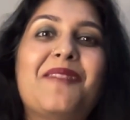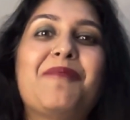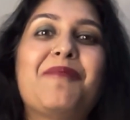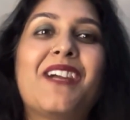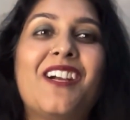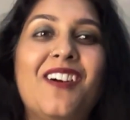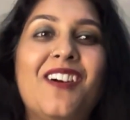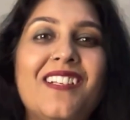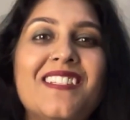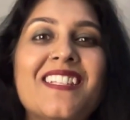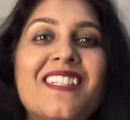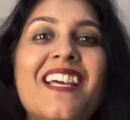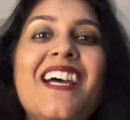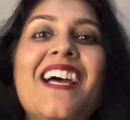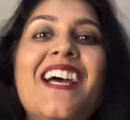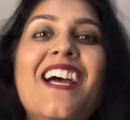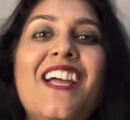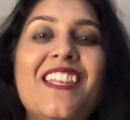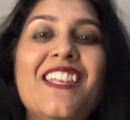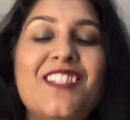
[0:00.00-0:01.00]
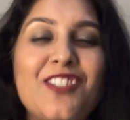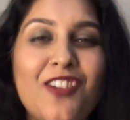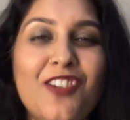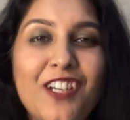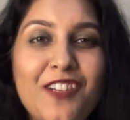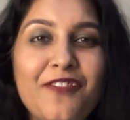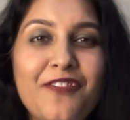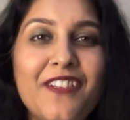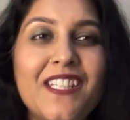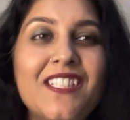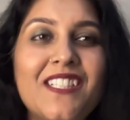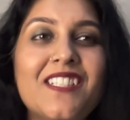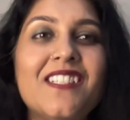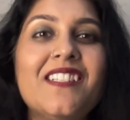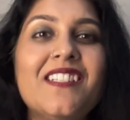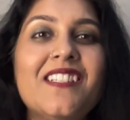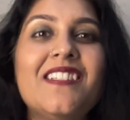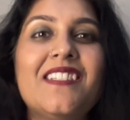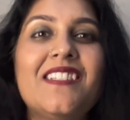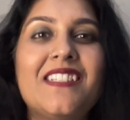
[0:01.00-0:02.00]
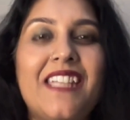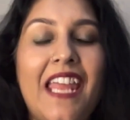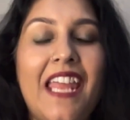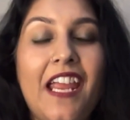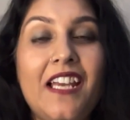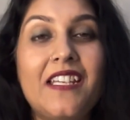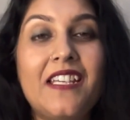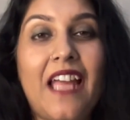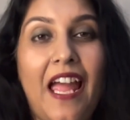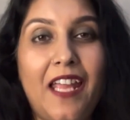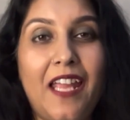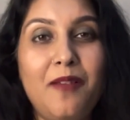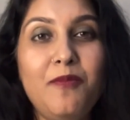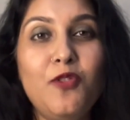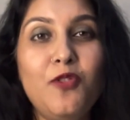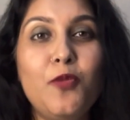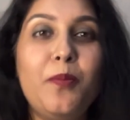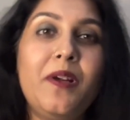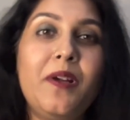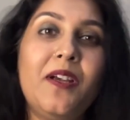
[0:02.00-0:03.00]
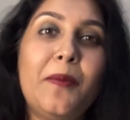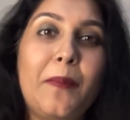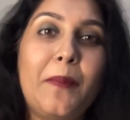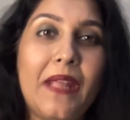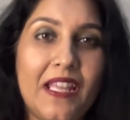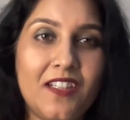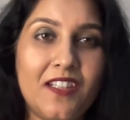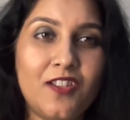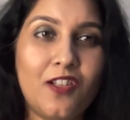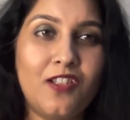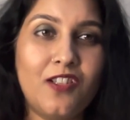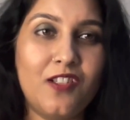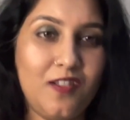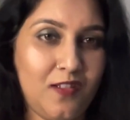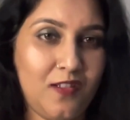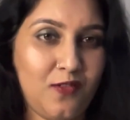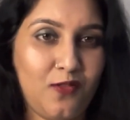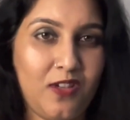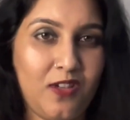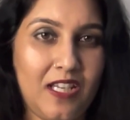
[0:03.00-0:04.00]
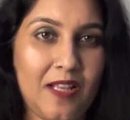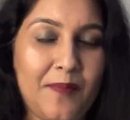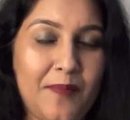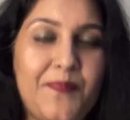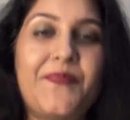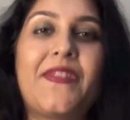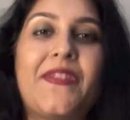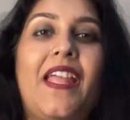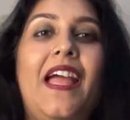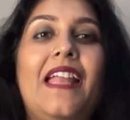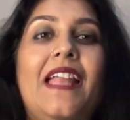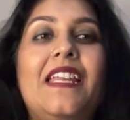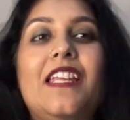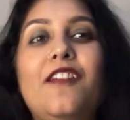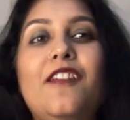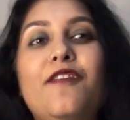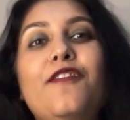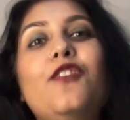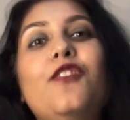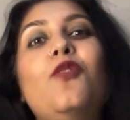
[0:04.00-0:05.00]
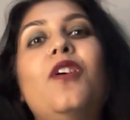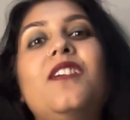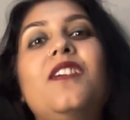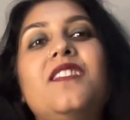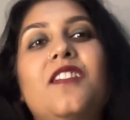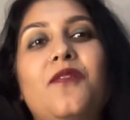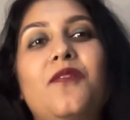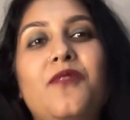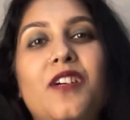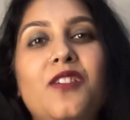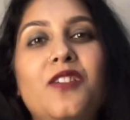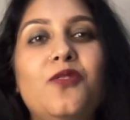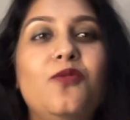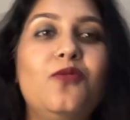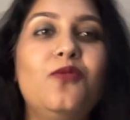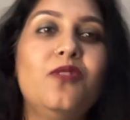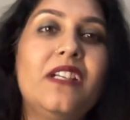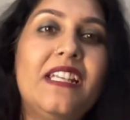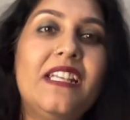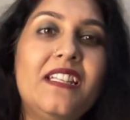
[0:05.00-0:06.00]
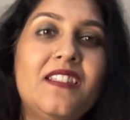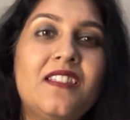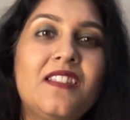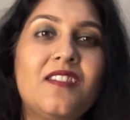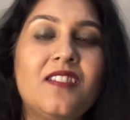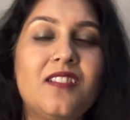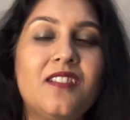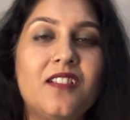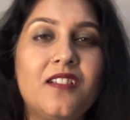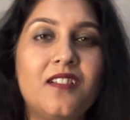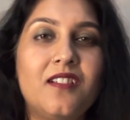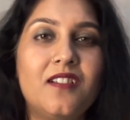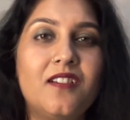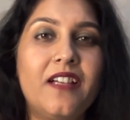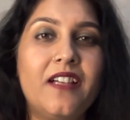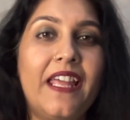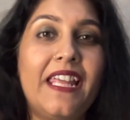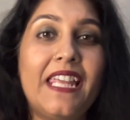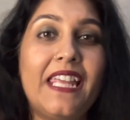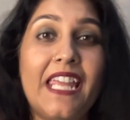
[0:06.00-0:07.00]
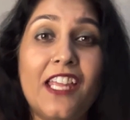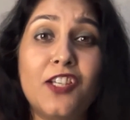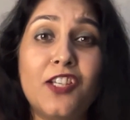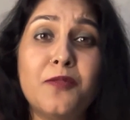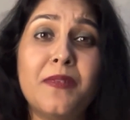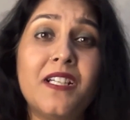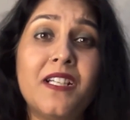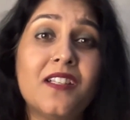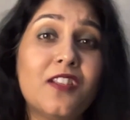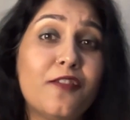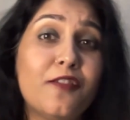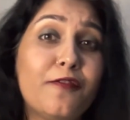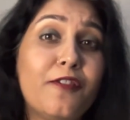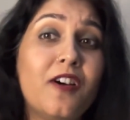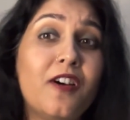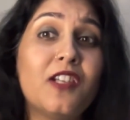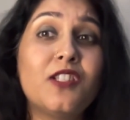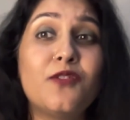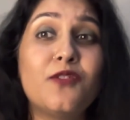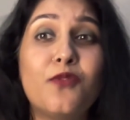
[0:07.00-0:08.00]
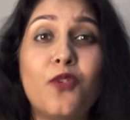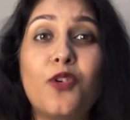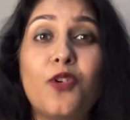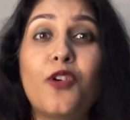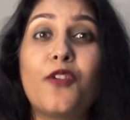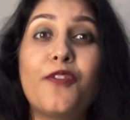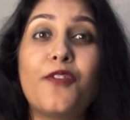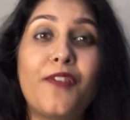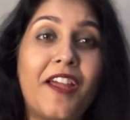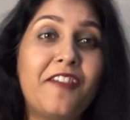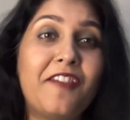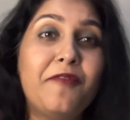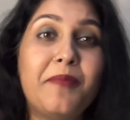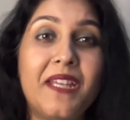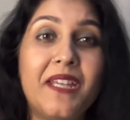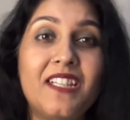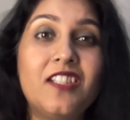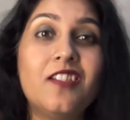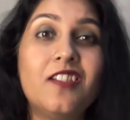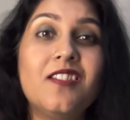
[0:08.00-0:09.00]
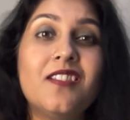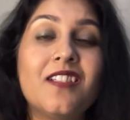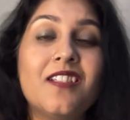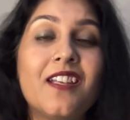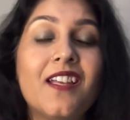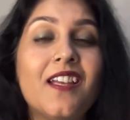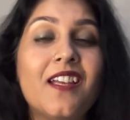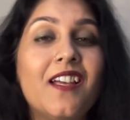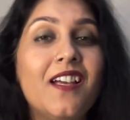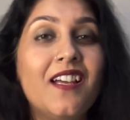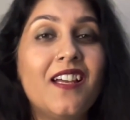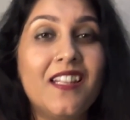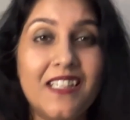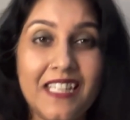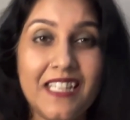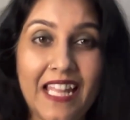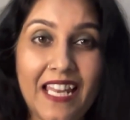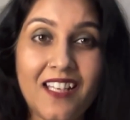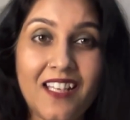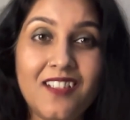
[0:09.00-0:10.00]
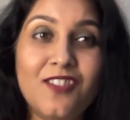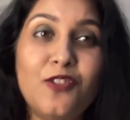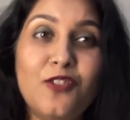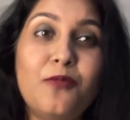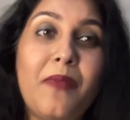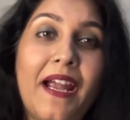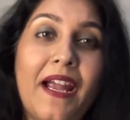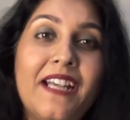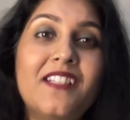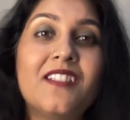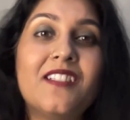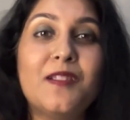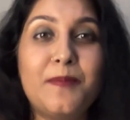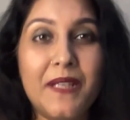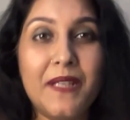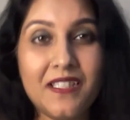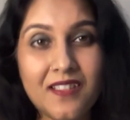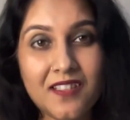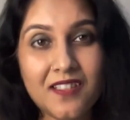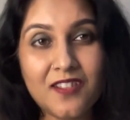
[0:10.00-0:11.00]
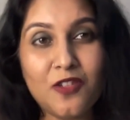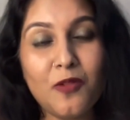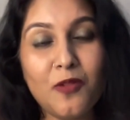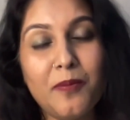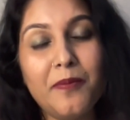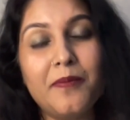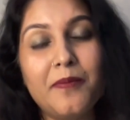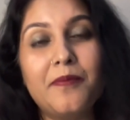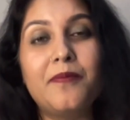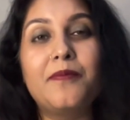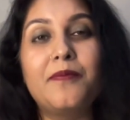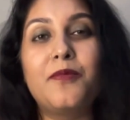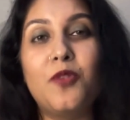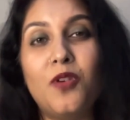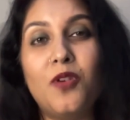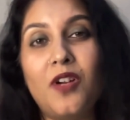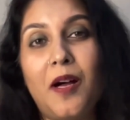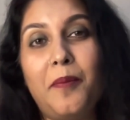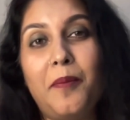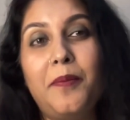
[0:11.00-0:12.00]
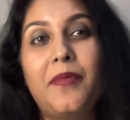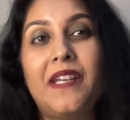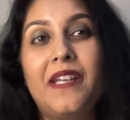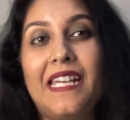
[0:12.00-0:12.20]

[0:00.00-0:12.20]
because historic fictions take time to build base on the story. And if you are someone who needs the engagement in the first 4 or 5 pages, then you might just pick this book up,